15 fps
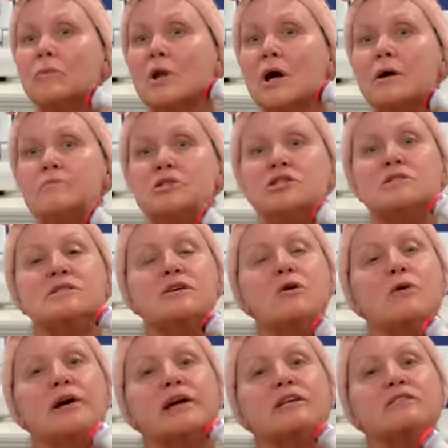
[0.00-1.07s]
I'm just
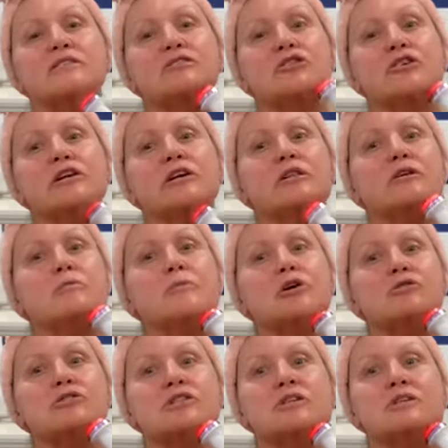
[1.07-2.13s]
going in circular
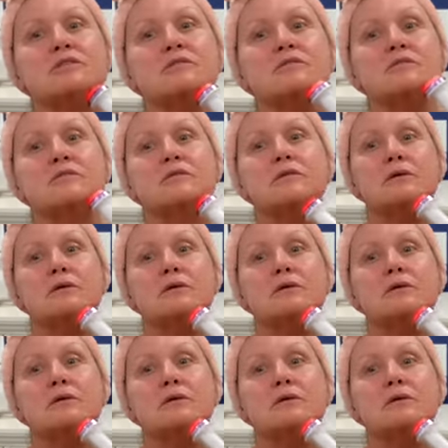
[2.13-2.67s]
motions